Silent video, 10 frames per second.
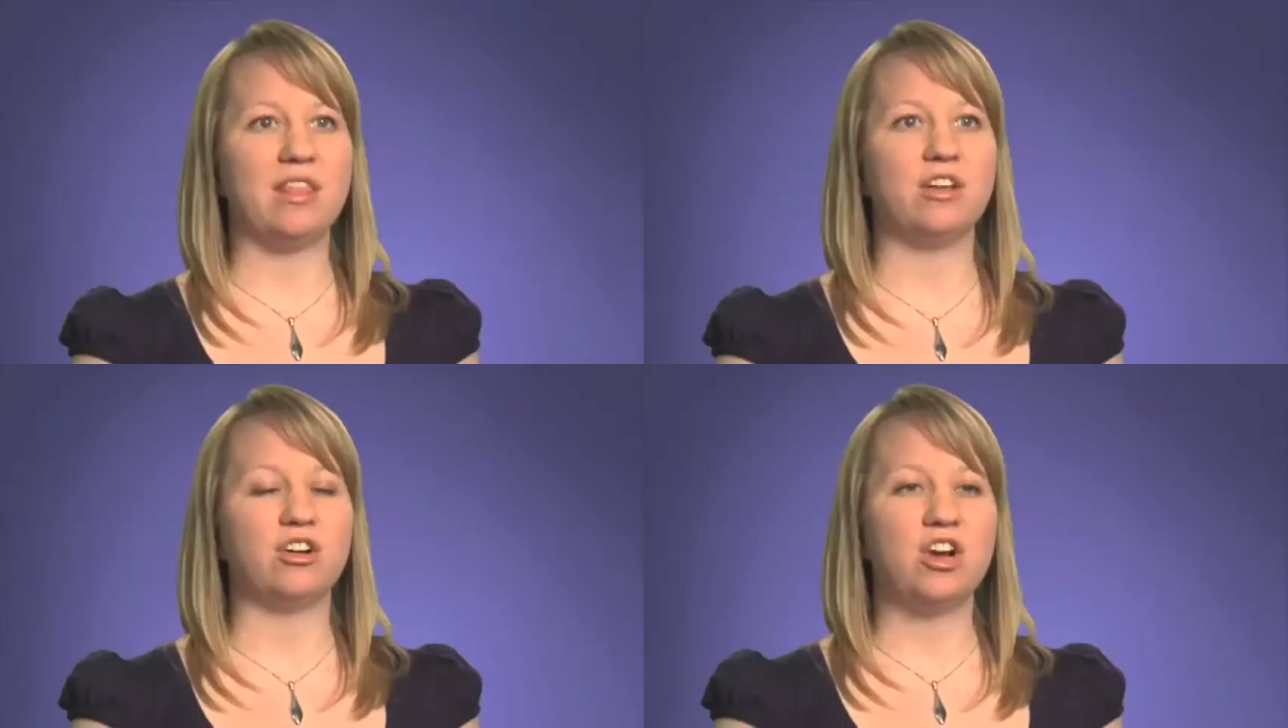
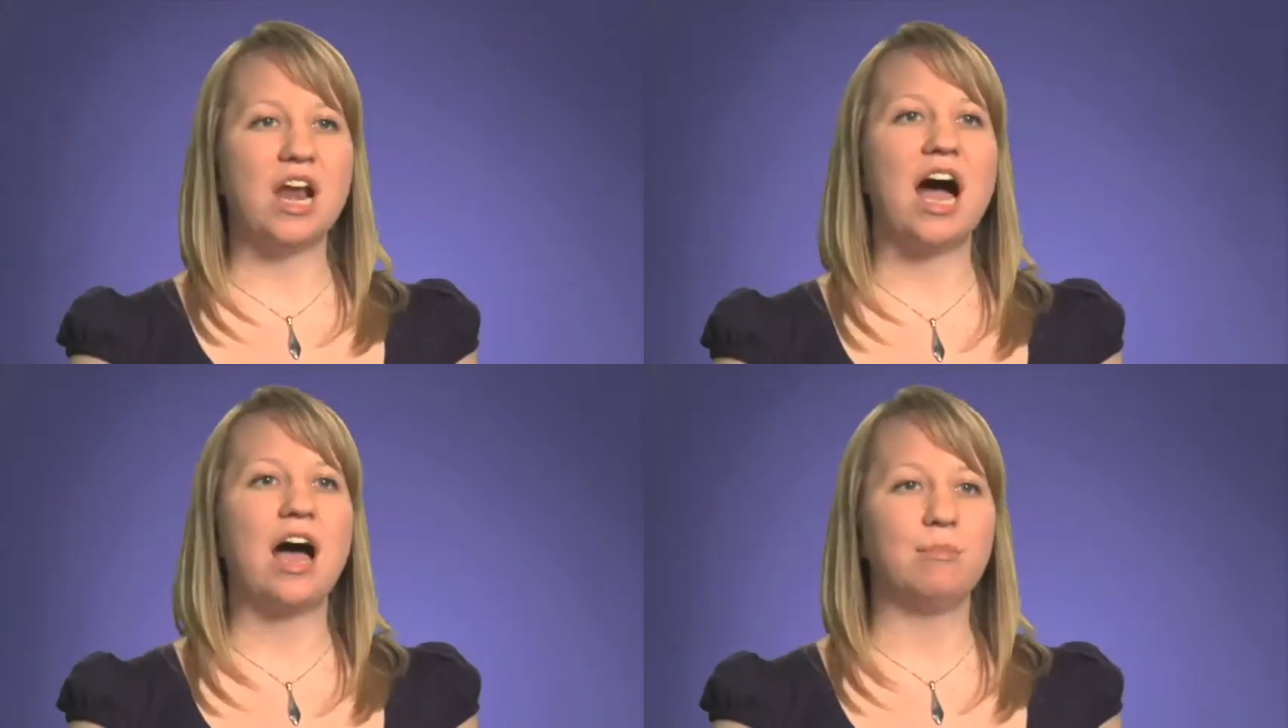And there are
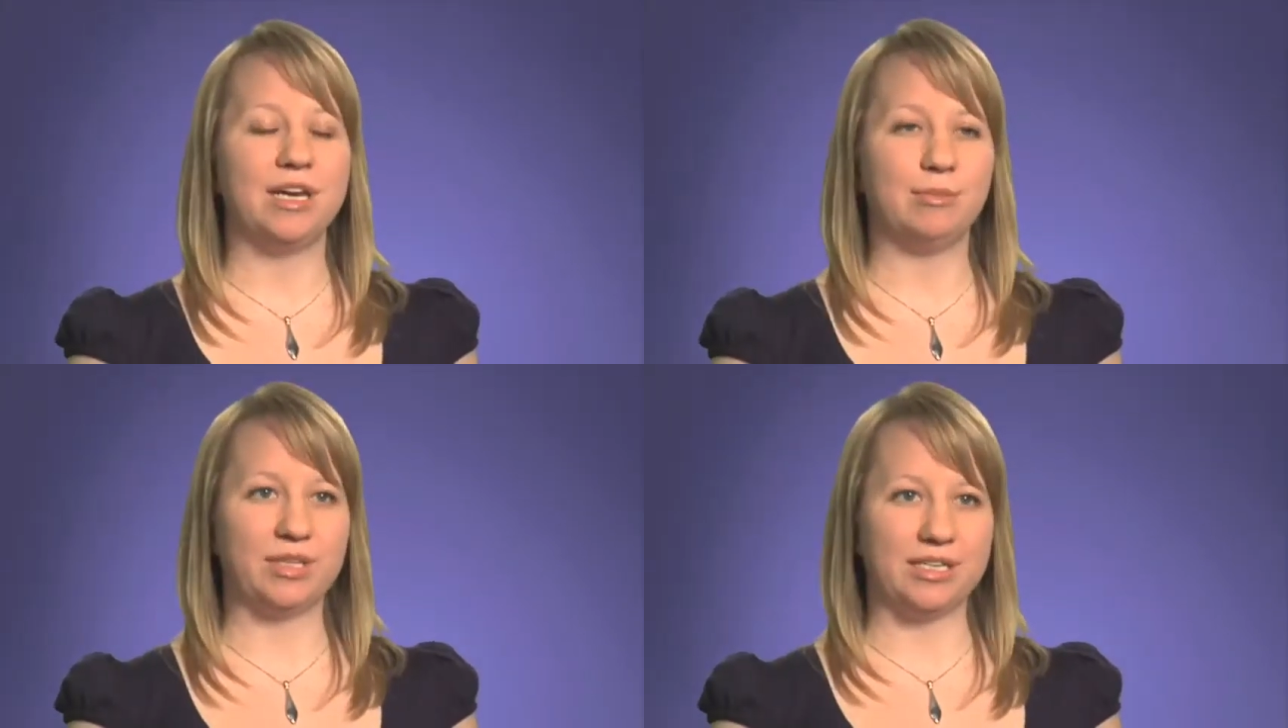not
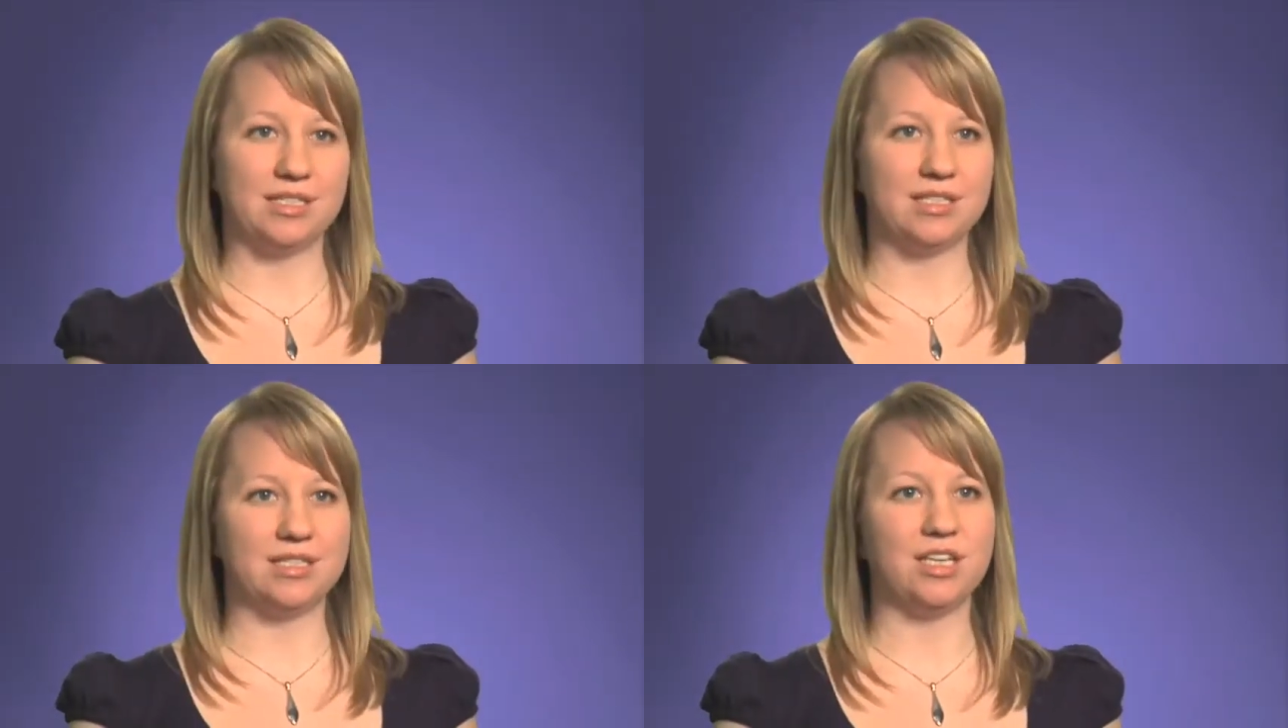many
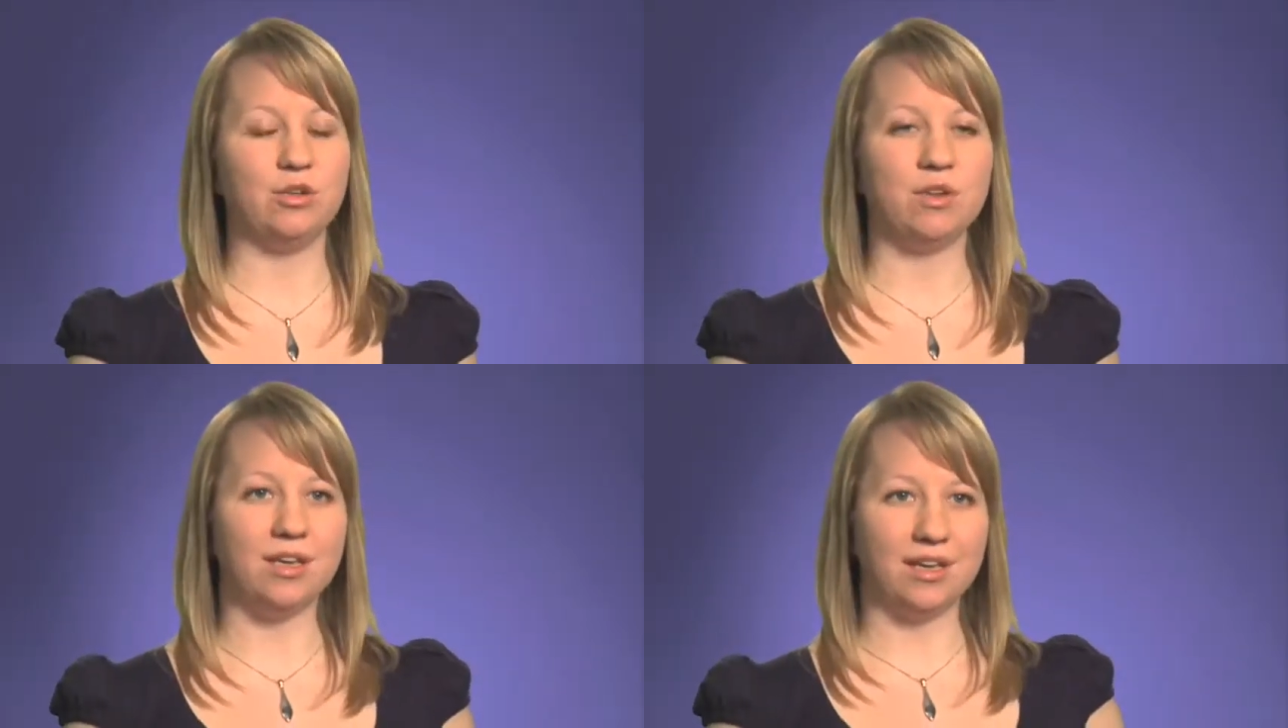places that
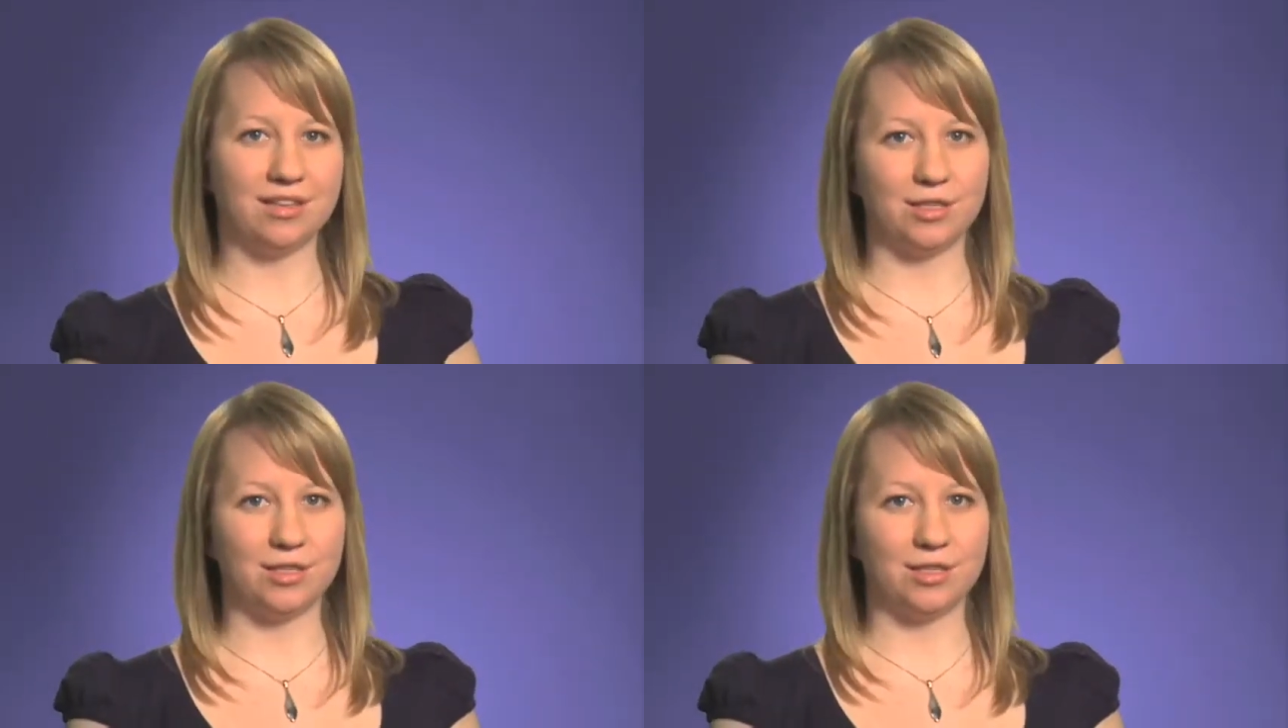you can get